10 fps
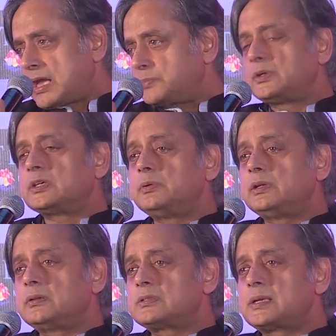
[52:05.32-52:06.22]

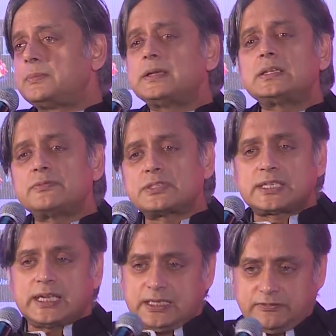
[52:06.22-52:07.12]
admirable and some might even
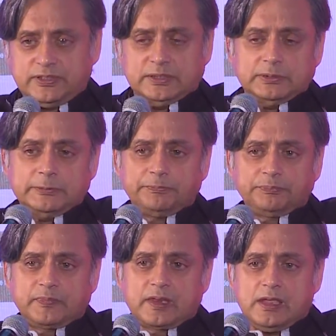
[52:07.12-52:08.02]
say enviable.
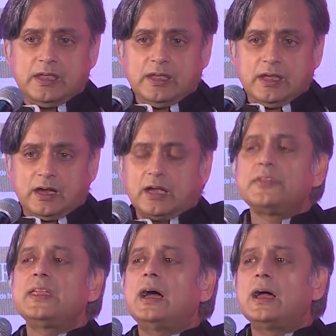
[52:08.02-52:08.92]

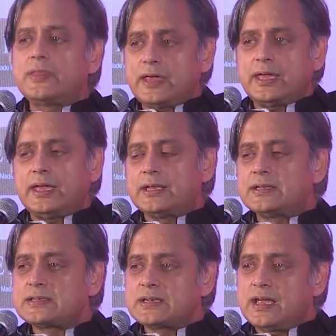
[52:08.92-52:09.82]
On the other
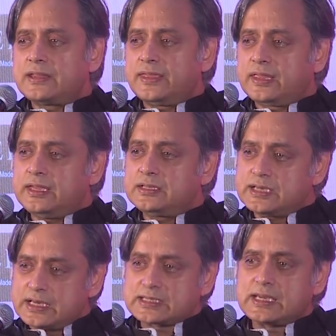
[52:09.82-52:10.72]
hand, I think he
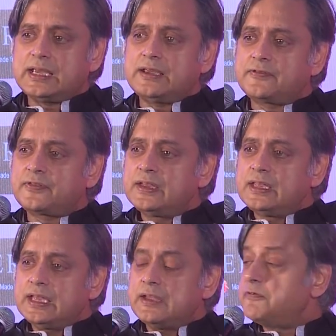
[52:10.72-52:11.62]
does have
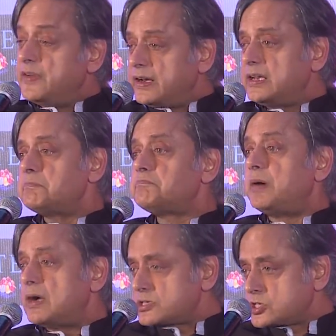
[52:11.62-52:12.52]
a very
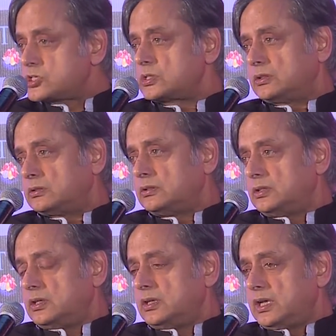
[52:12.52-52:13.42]
partial
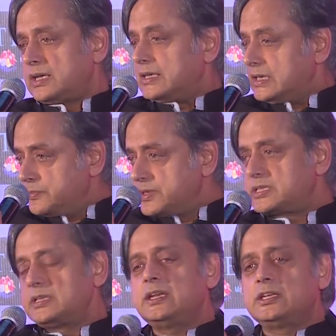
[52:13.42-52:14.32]
and
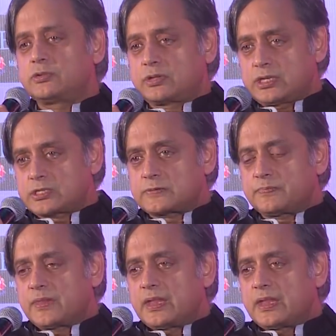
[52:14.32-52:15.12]
limited education.